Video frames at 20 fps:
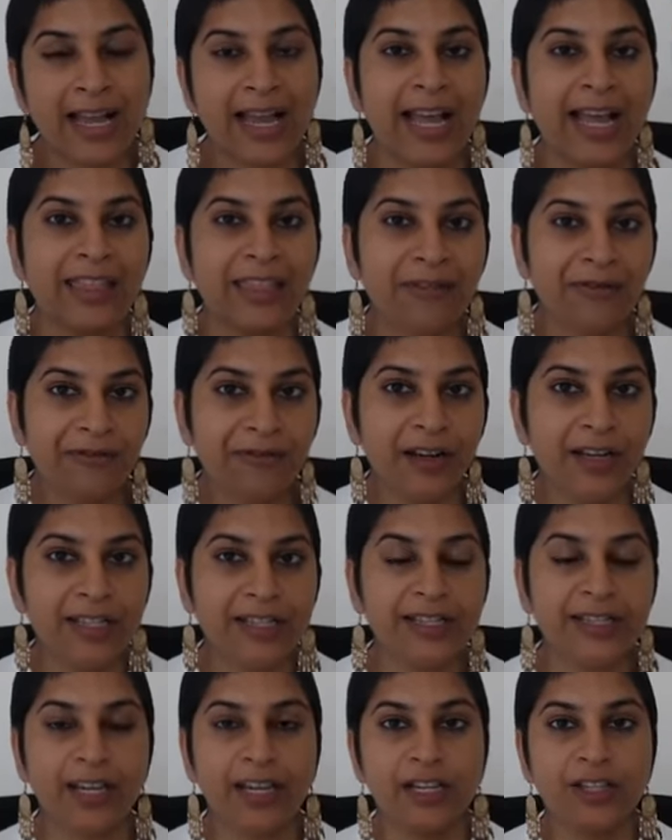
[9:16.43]
and the
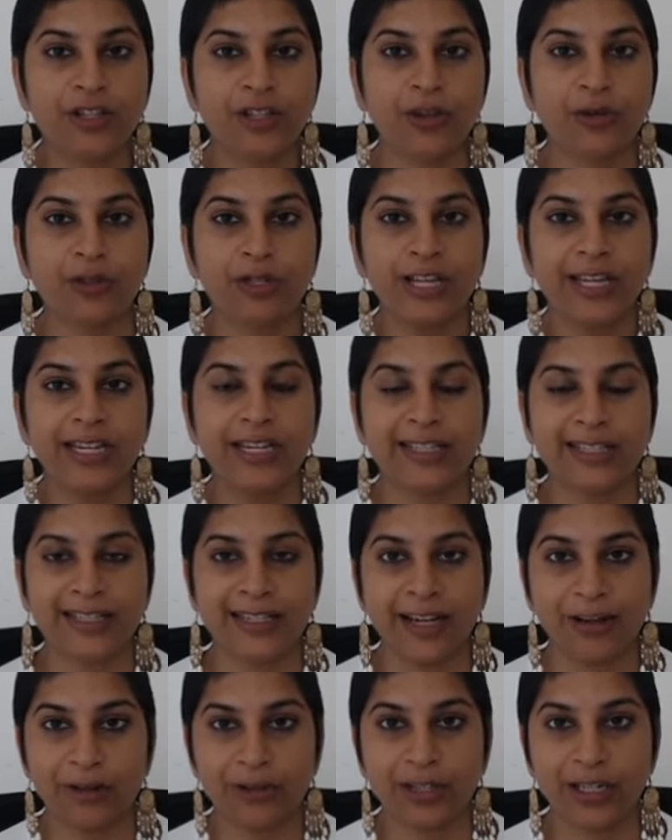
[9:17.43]
first year is usually
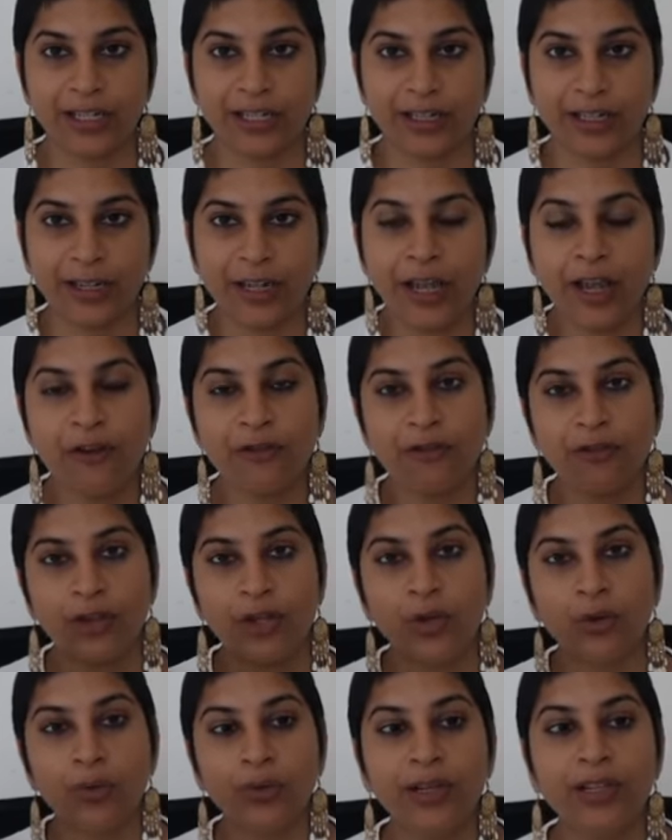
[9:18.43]
discounted.
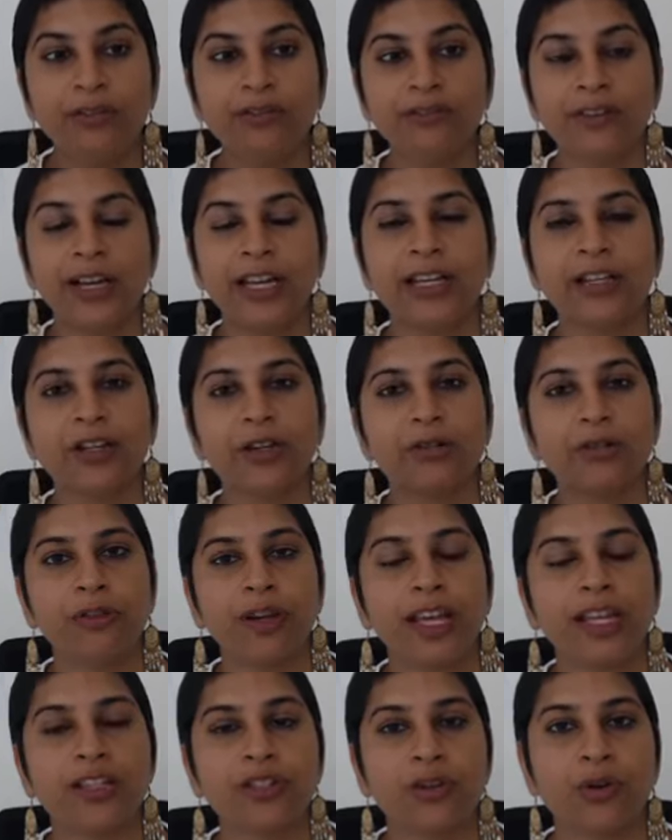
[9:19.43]
You will find your
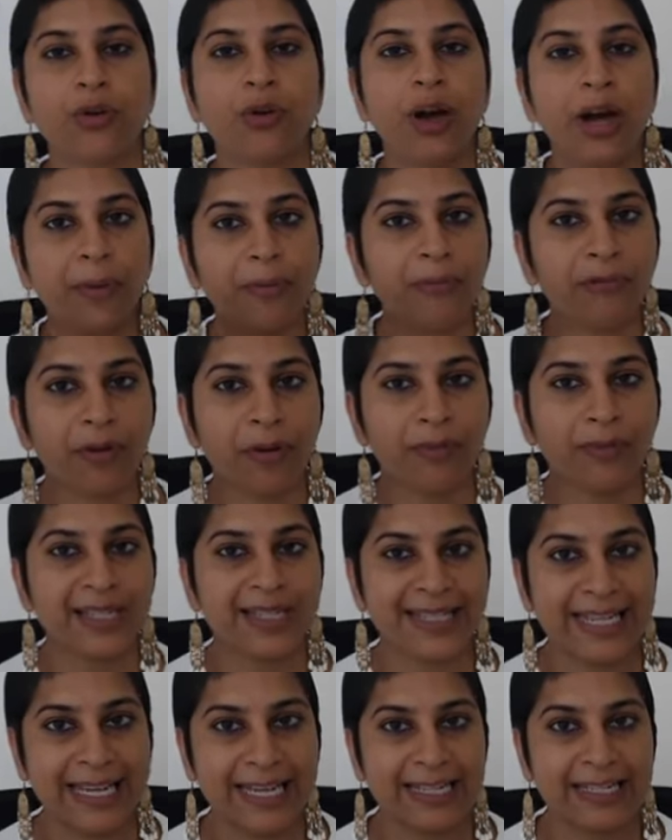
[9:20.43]
rates go up from the
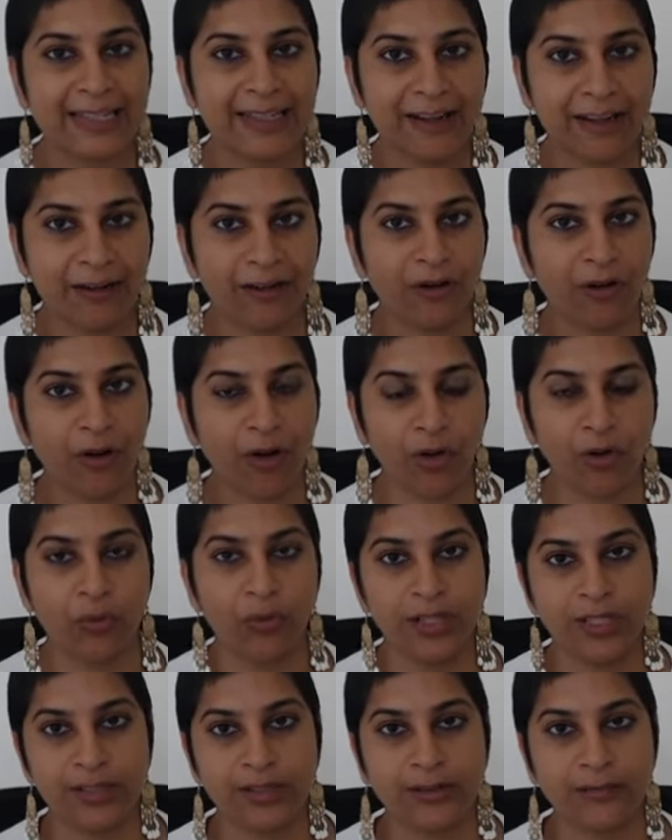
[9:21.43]
second year
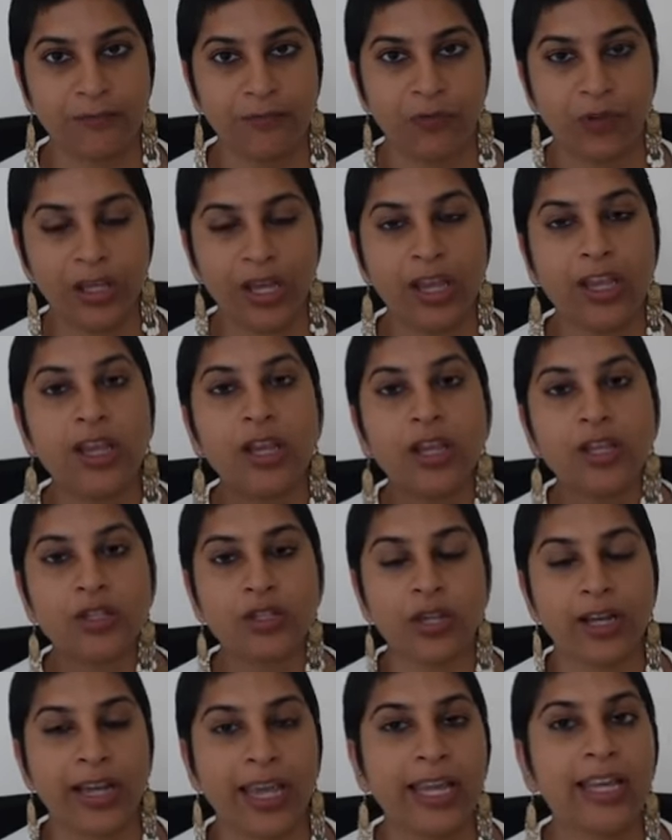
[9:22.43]
onwards. Okay,
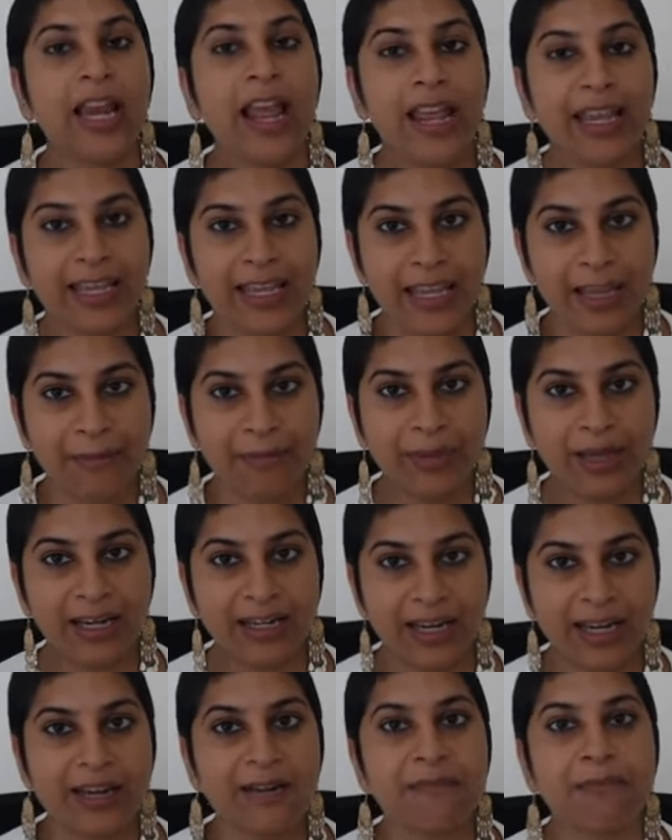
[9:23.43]
so again, keep
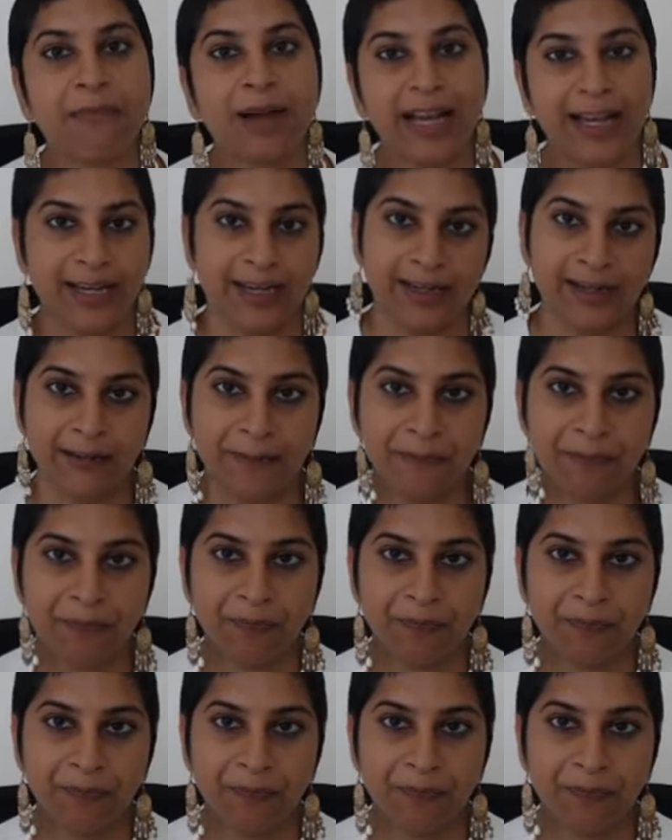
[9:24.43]
that in mind.